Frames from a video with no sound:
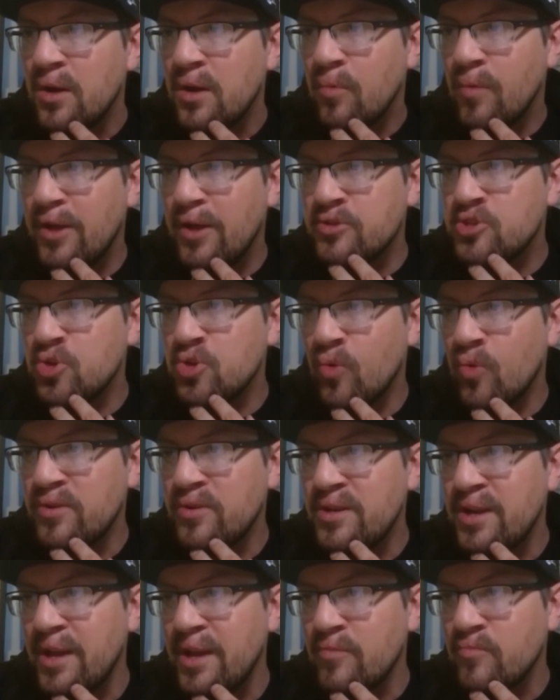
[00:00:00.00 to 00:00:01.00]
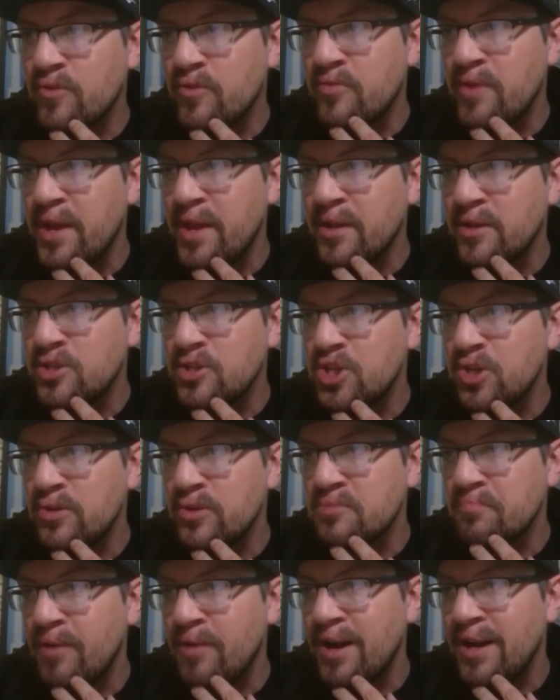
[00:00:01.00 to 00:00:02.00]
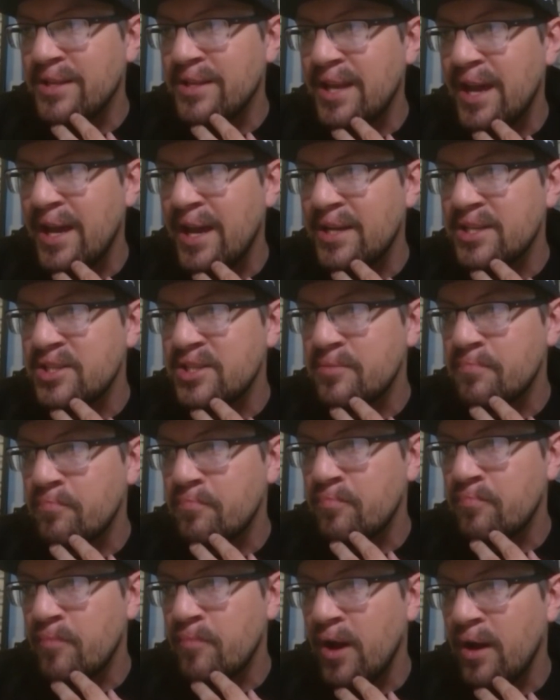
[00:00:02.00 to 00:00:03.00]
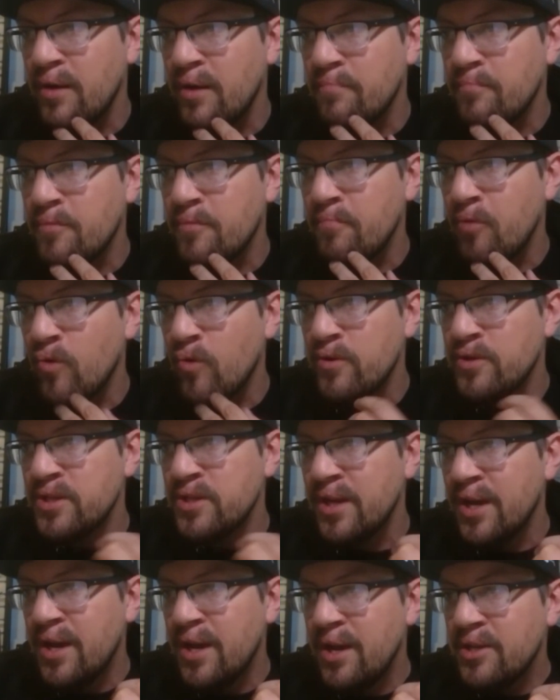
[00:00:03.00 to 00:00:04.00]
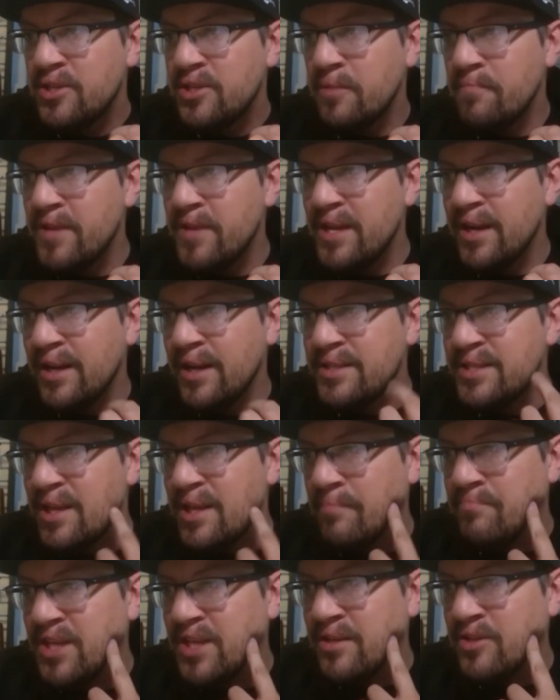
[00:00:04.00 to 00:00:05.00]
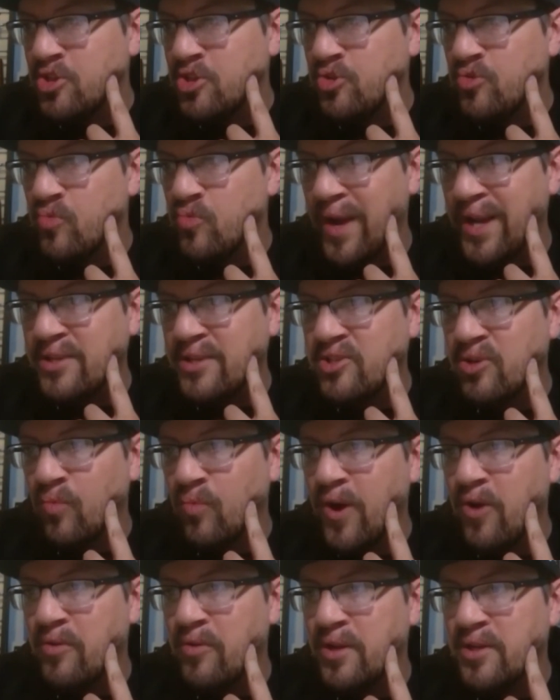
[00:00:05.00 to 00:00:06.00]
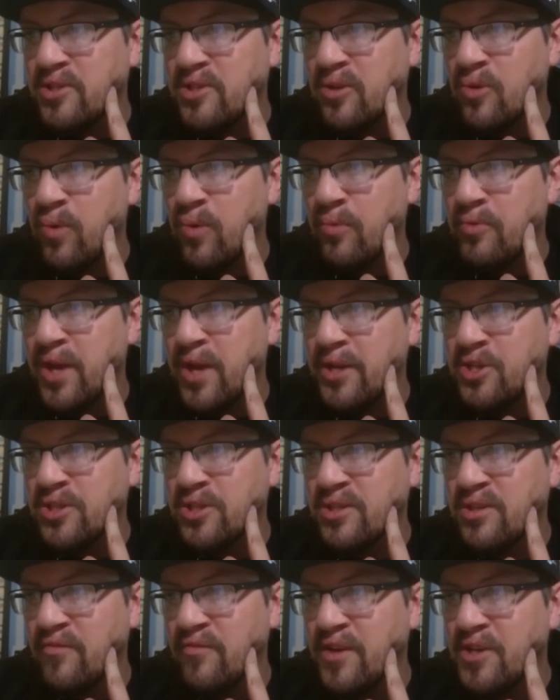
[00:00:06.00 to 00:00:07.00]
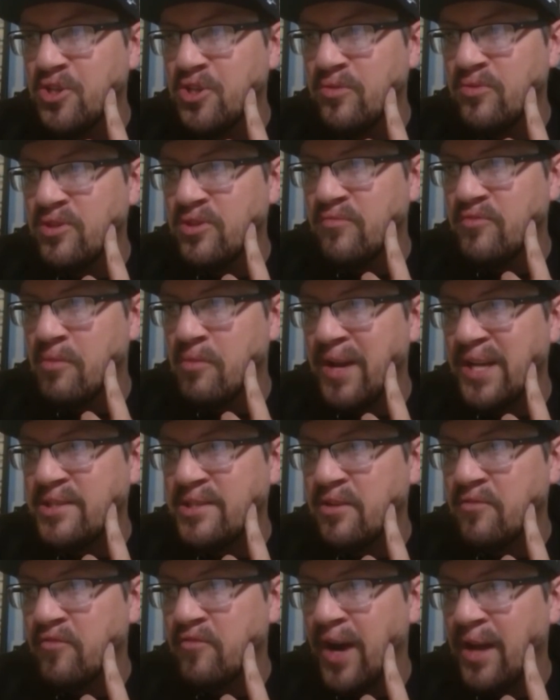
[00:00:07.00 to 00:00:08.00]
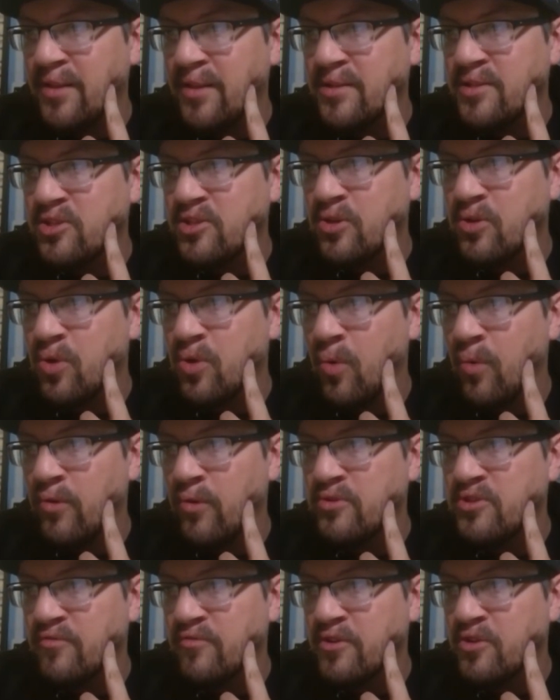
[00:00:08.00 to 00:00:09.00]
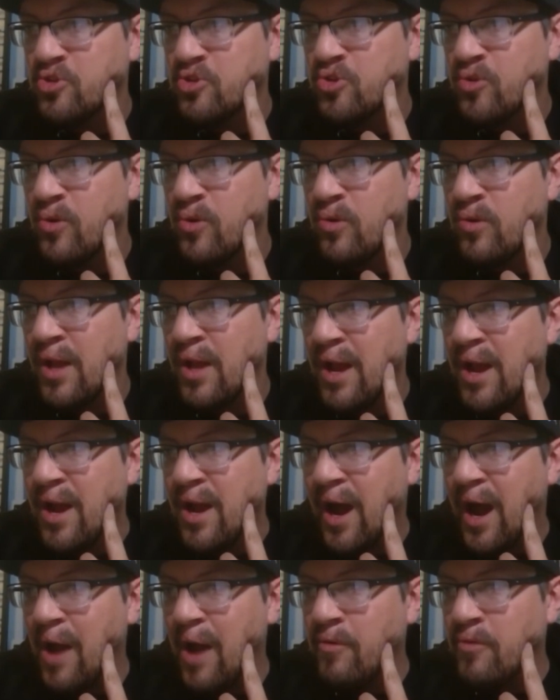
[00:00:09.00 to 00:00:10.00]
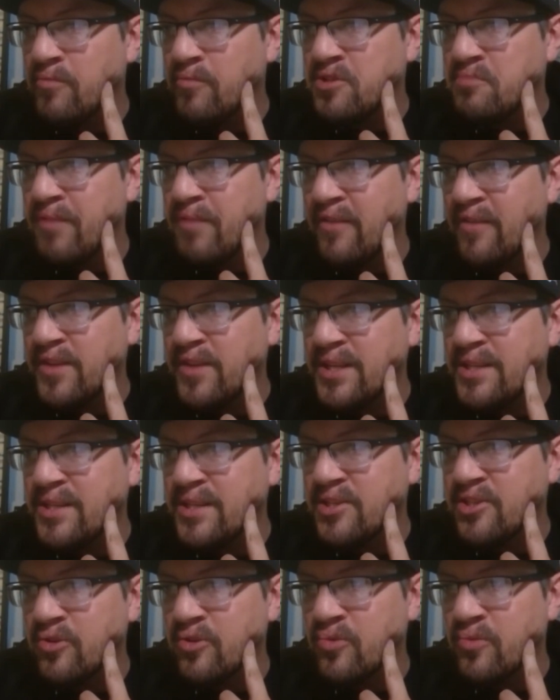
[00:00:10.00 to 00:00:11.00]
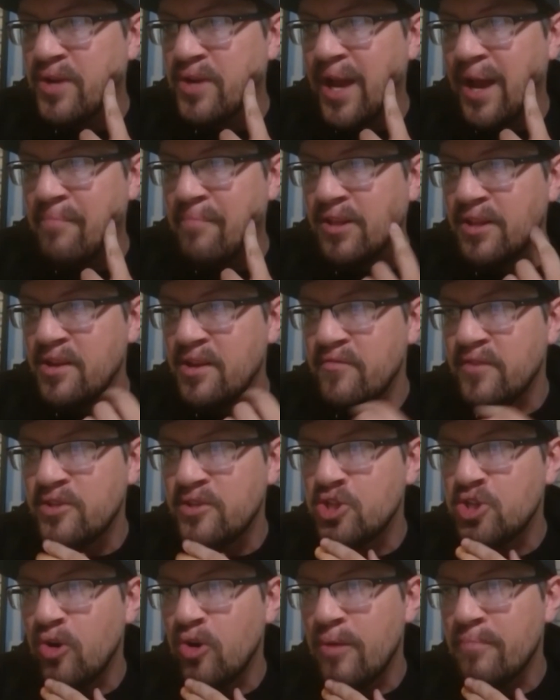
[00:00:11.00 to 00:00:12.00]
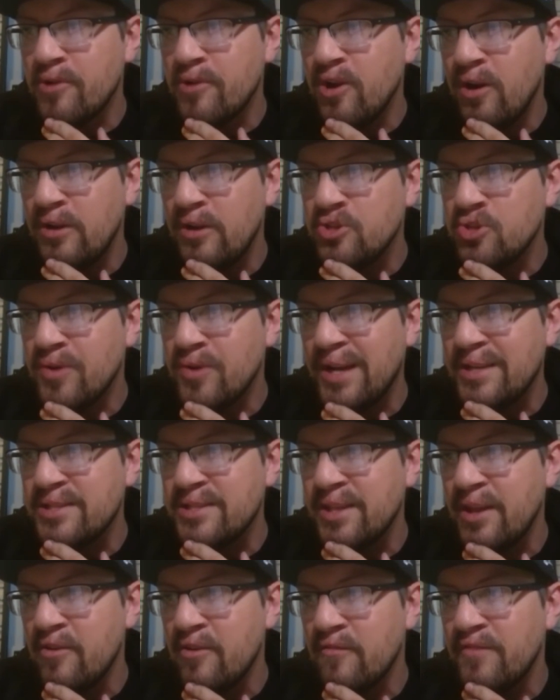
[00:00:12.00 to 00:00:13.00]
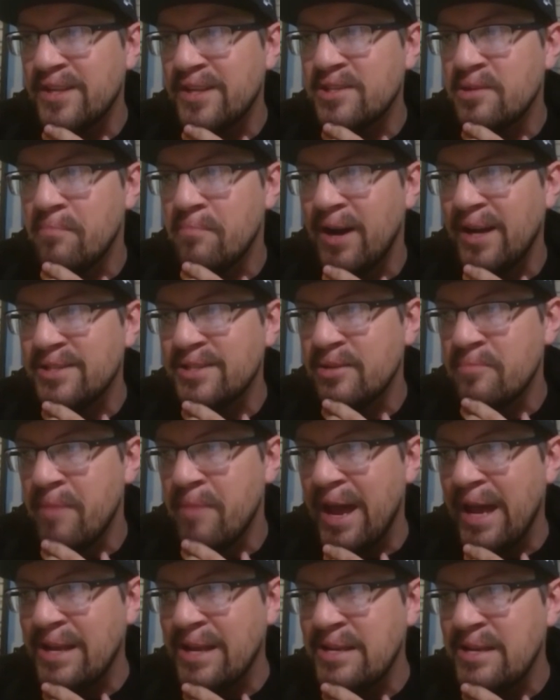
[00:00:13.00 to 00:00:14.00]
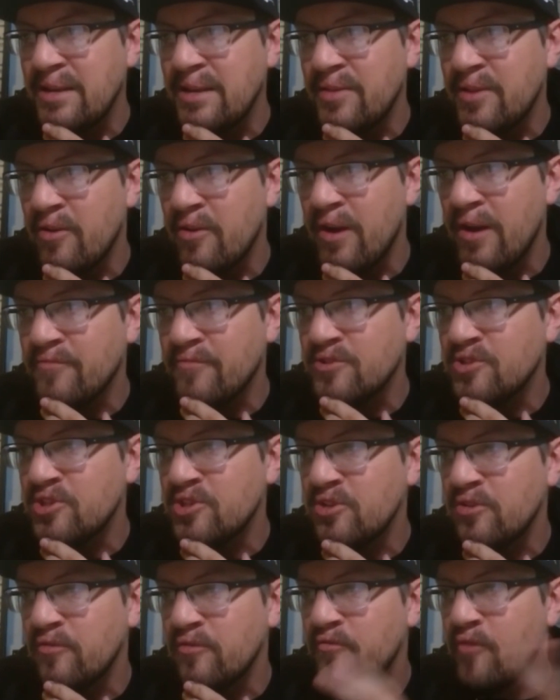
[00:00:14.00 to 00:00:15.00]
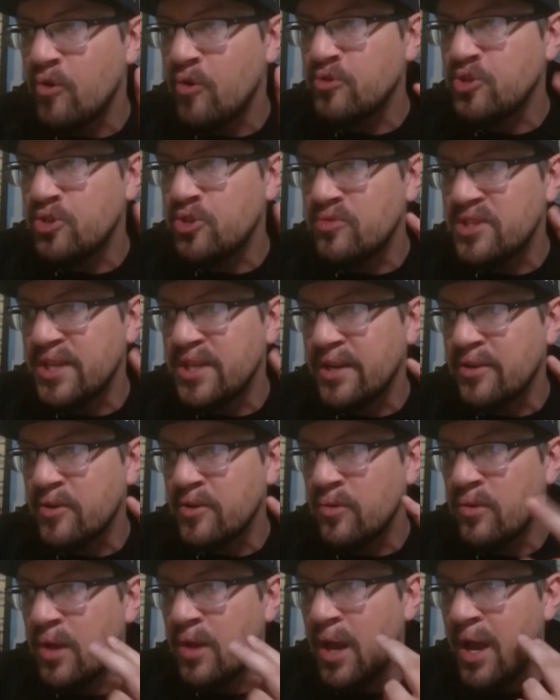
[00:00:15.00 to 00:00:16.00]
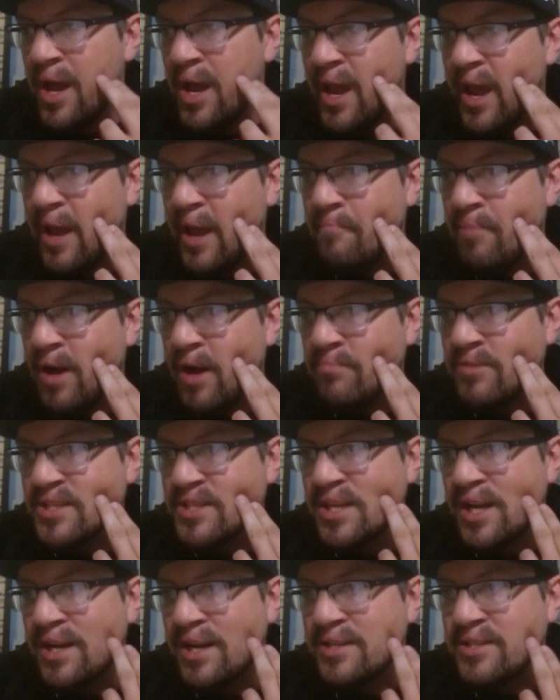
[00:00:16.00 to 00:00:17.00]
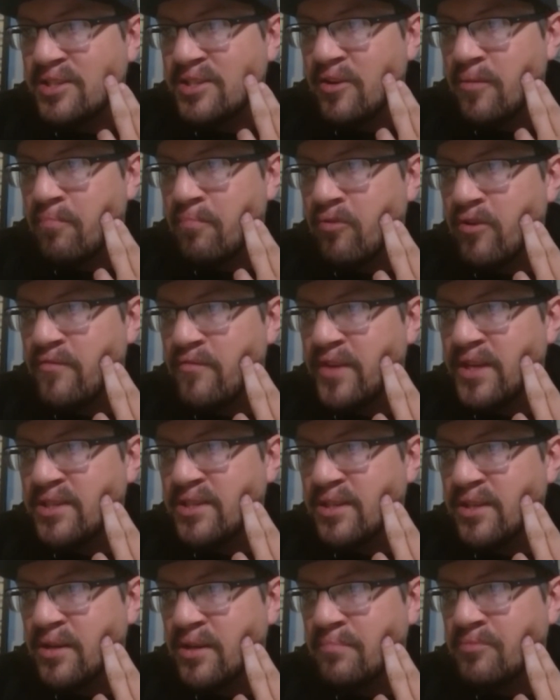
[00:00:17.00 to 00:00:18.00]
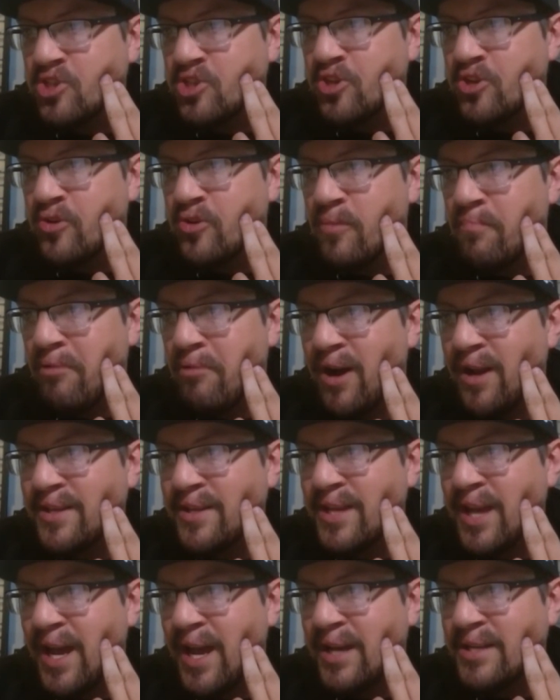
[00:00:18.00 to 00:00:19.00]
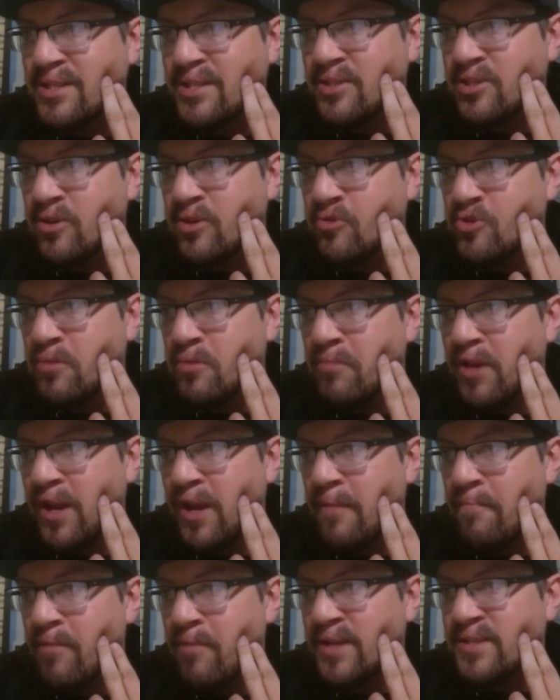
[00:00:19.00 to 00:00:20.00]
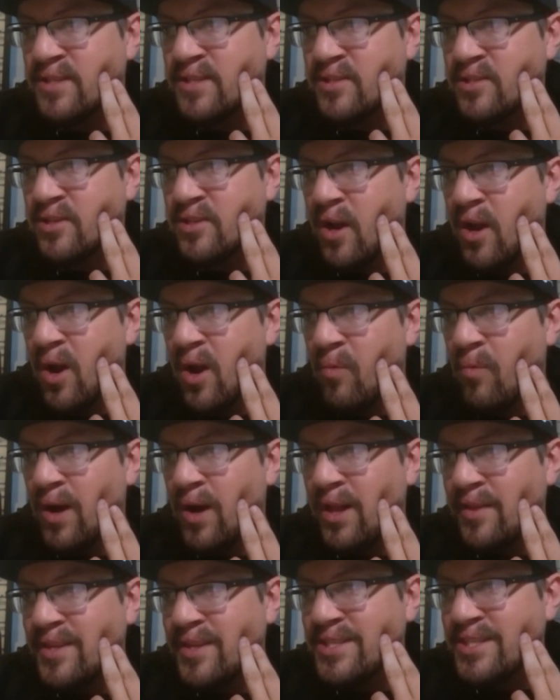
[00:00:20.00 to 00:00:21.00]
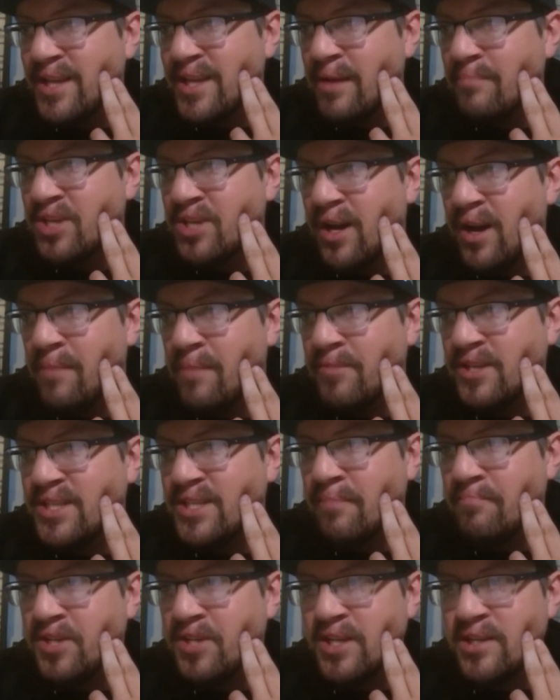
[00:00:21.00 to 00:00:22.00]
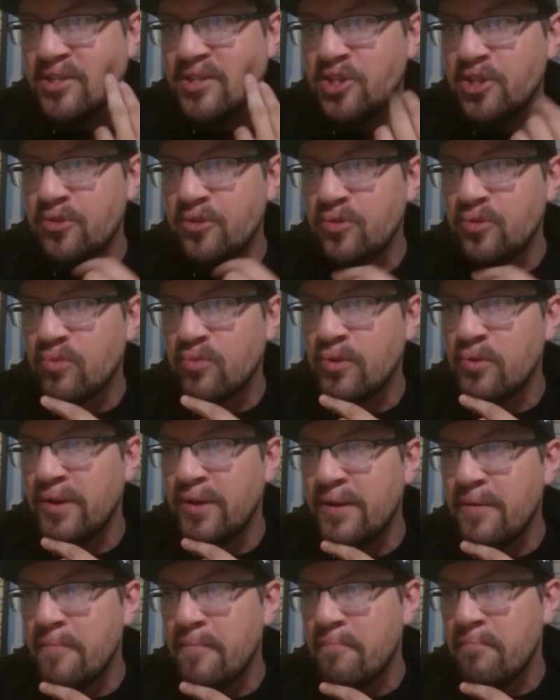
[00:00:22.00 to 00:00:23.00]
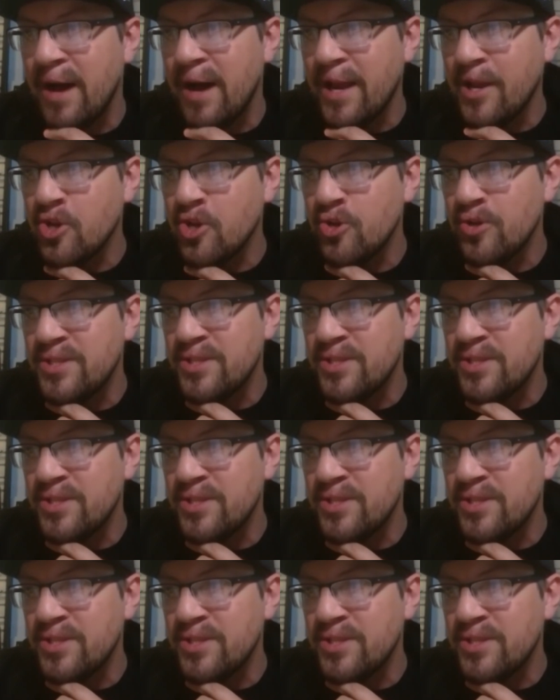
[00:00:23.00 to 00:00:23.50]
While Jordan and Rear Naked Chicks podcast purport to be attempting to raise awareness, in quotations, of issues of domestic violence and coercive control, I would respectfully disagree. I believe in sharp contrast, they are victimizing Maggie in their efforts to virtue signal and publicize their previously obscure podcast and social media presence, while at the same time attempting to ruin my good